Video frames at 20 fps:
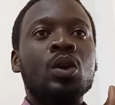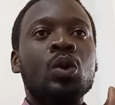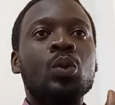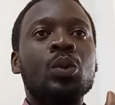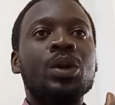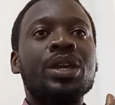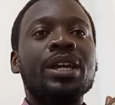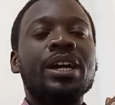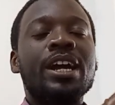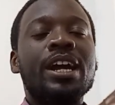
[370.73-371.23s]

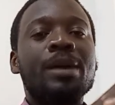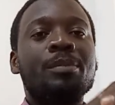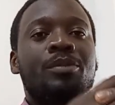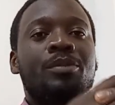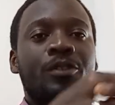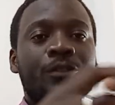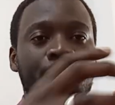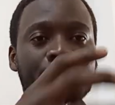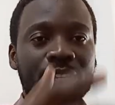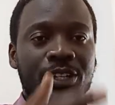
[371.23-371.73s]
We are
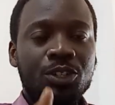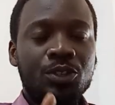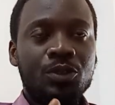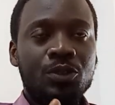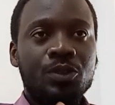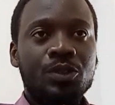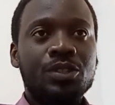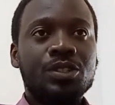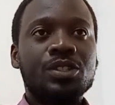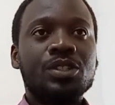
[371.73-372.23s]

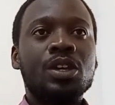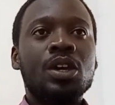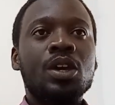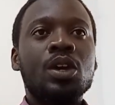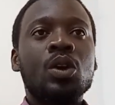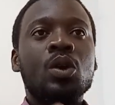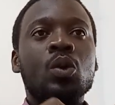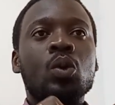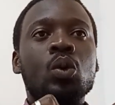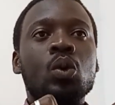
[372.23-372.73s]
professionals
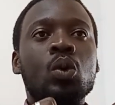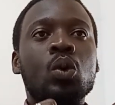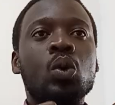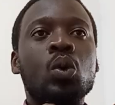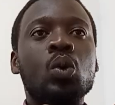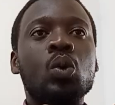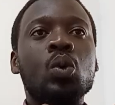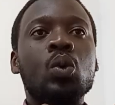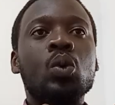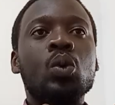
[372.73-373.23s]

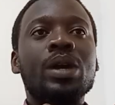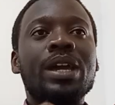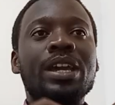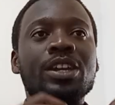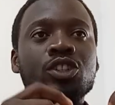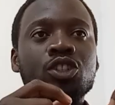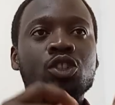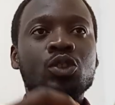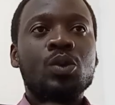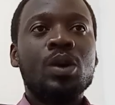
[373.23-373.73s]
who
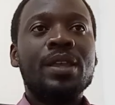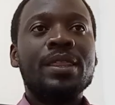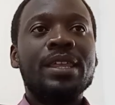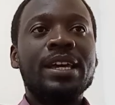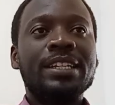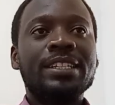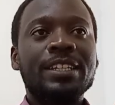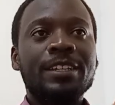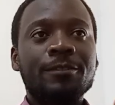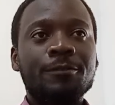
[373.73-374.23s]
ensure
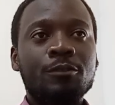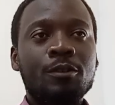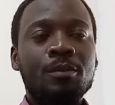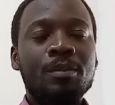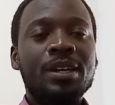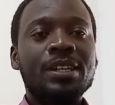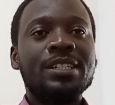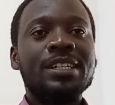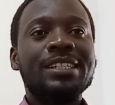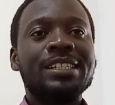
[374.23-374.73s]
that
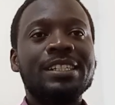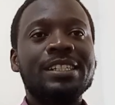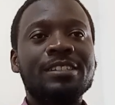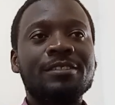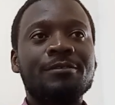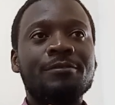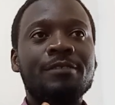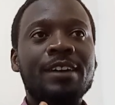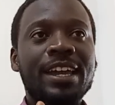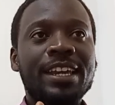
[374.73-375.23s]
information
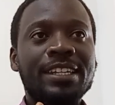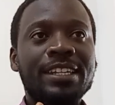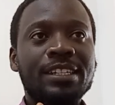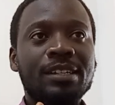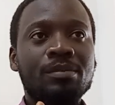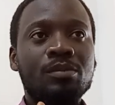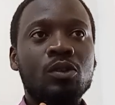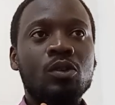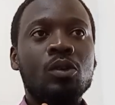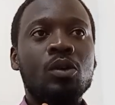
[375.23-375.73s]
is
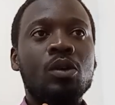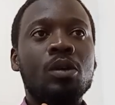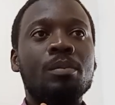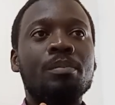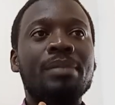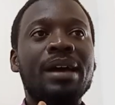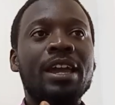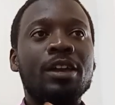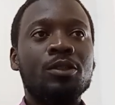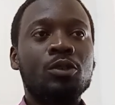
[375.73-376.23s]
findable
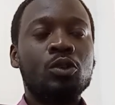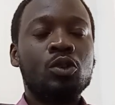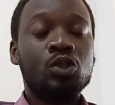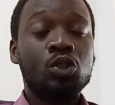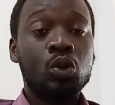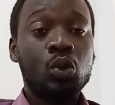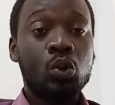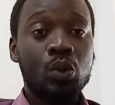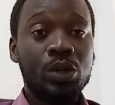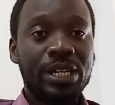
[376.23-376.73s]
by
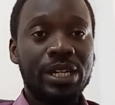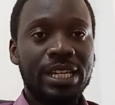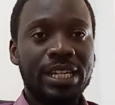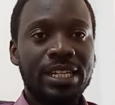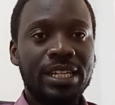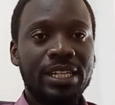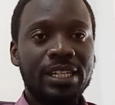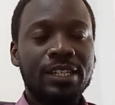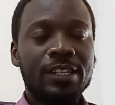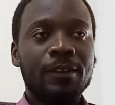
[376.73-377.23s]
those who
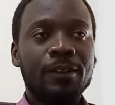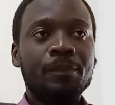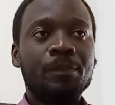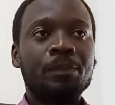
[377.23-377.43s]
need it.